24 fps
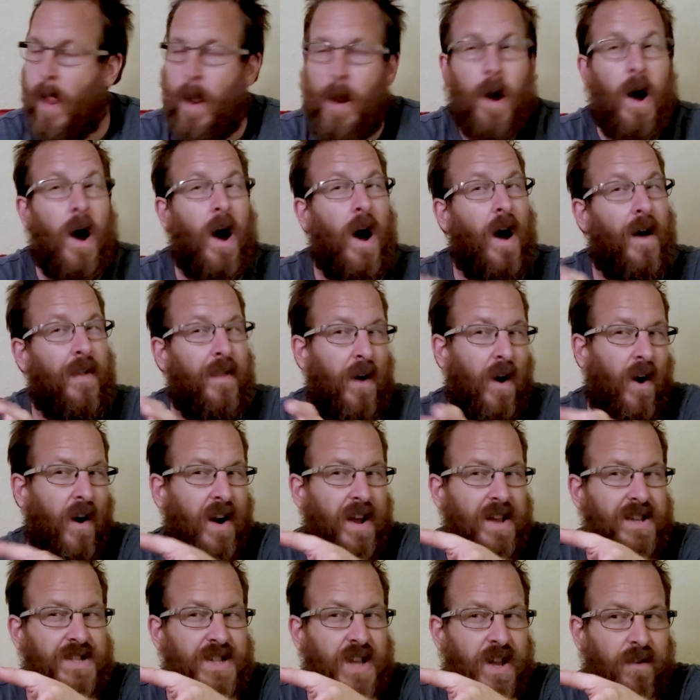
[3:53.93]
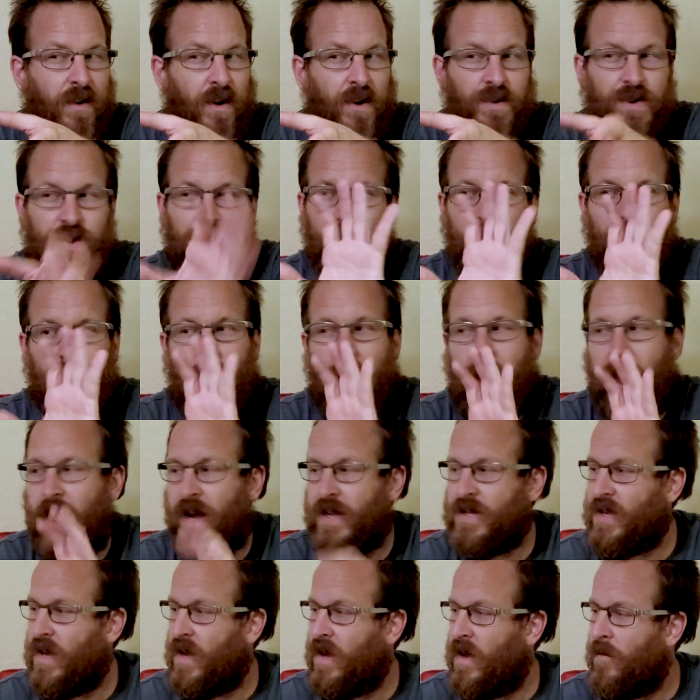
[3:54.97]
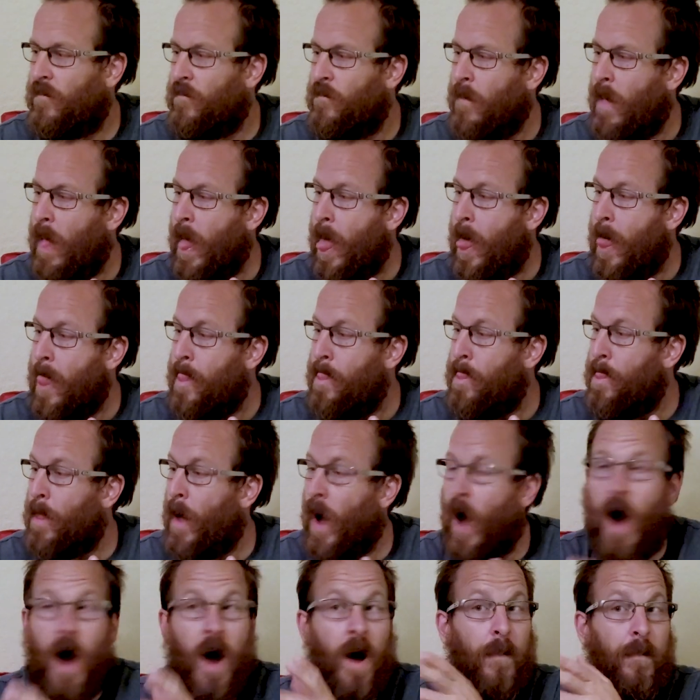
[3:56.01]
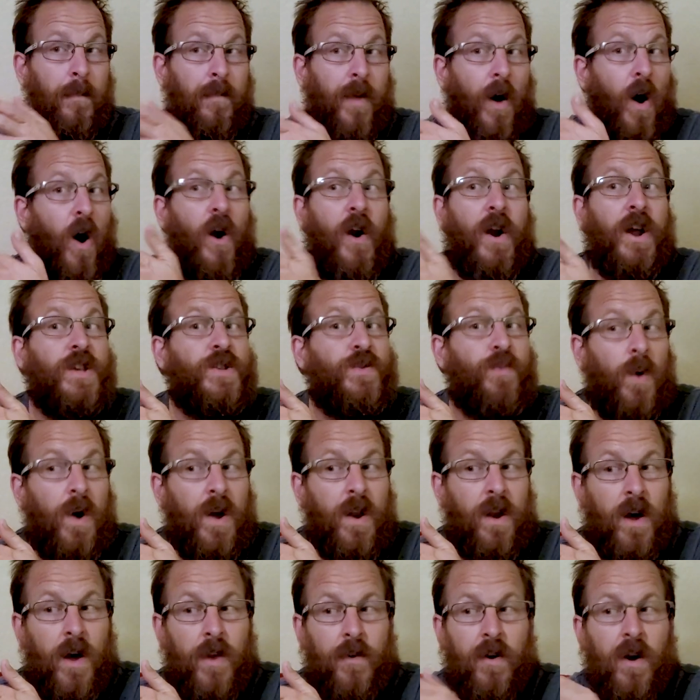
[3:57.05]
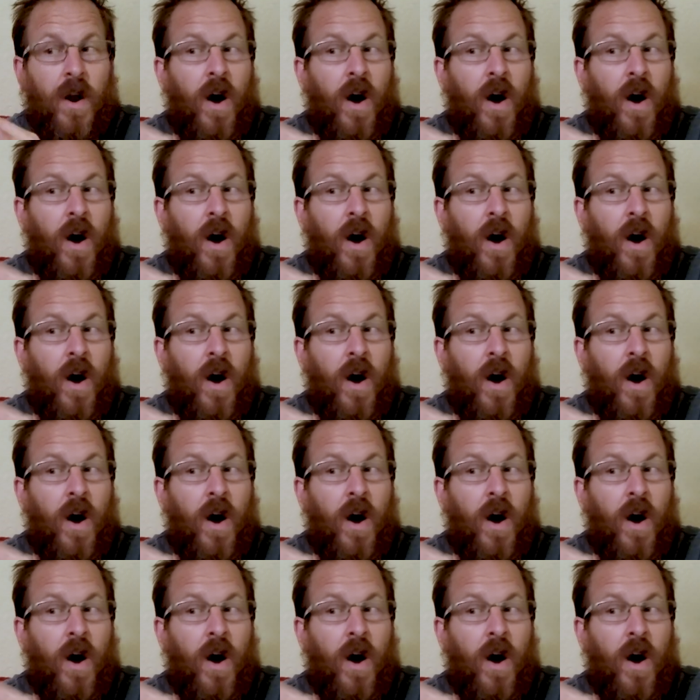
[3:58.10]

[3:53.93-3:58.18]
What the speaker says: the RX02 has it, the RX100.